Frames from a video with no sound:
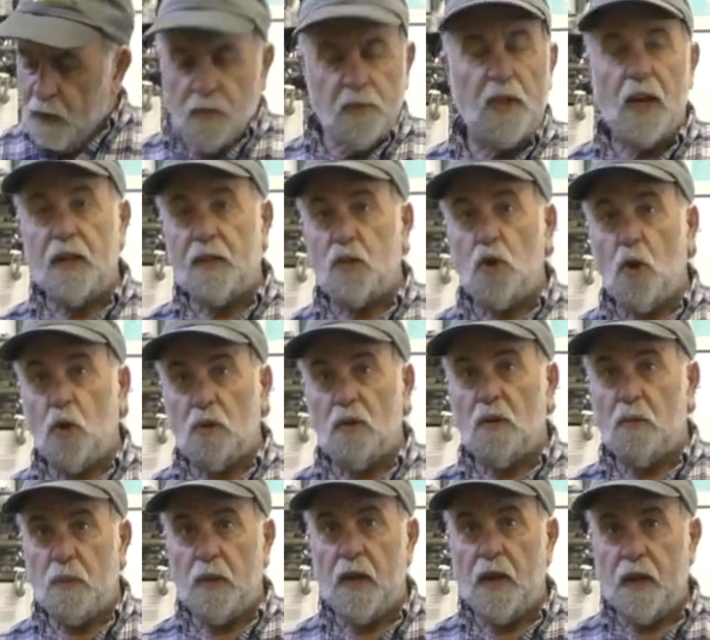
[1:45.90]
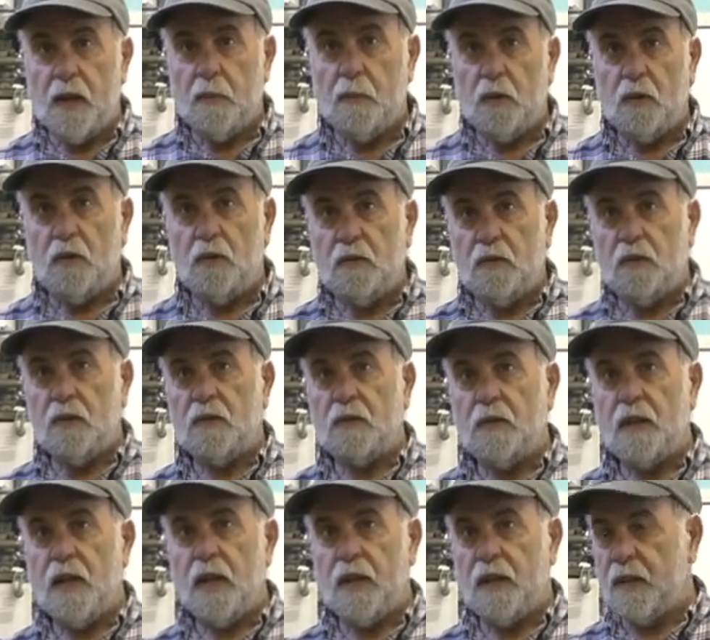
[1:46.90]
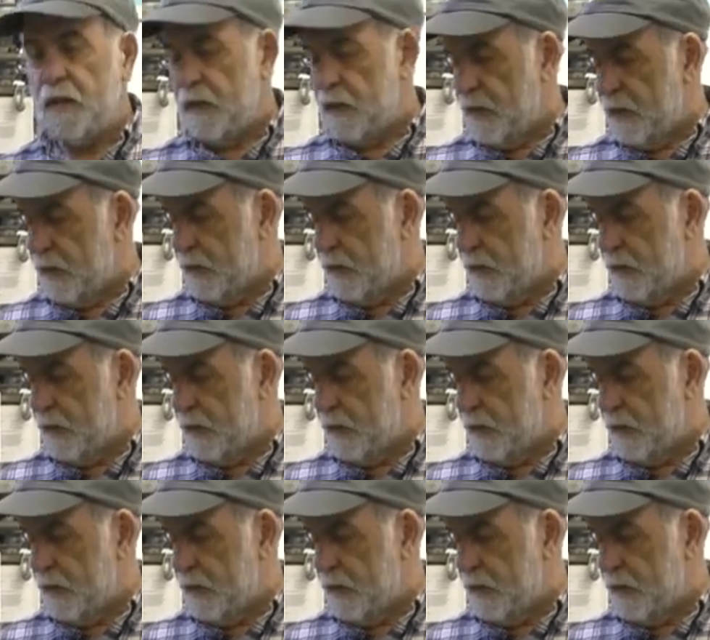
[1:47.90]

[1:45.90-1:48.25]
not totally reliable. And